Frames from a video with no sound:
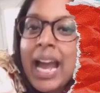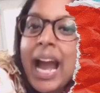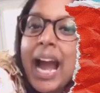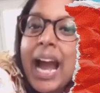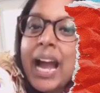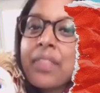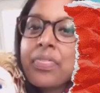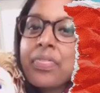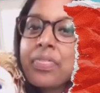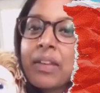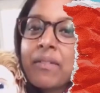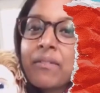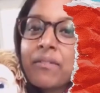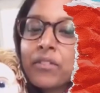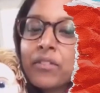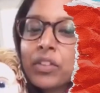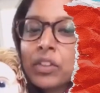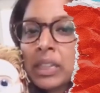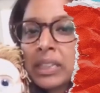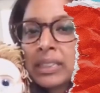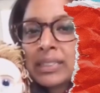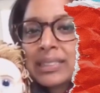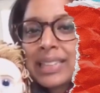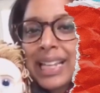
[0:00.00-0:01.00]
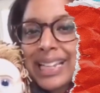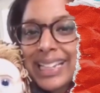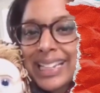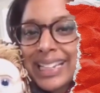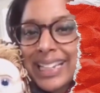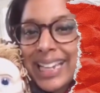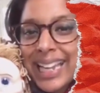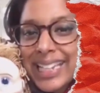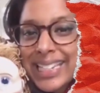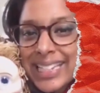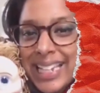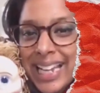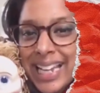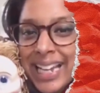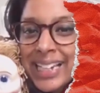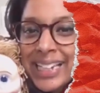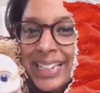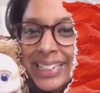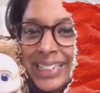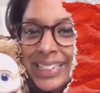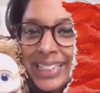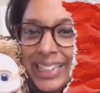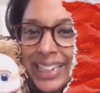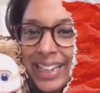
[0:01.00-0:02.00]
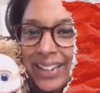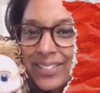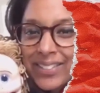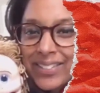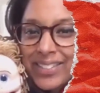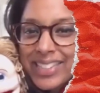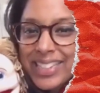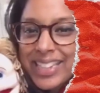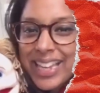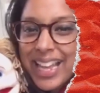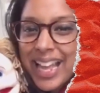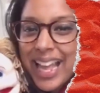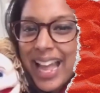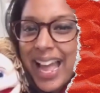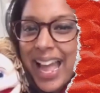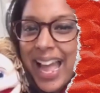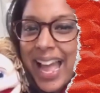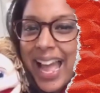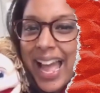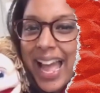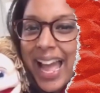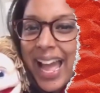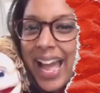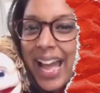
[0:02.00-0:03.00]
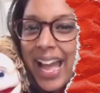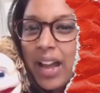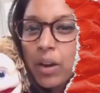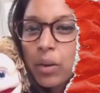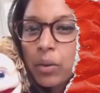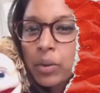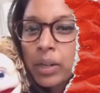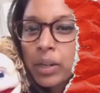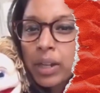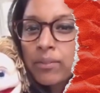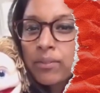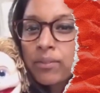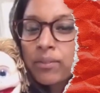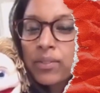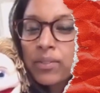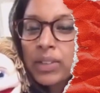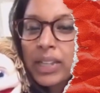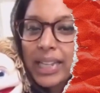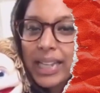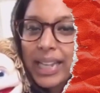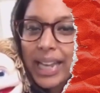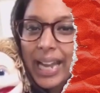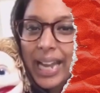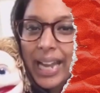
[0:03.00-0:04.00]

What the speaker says: And then for the second letter, you go down and flick.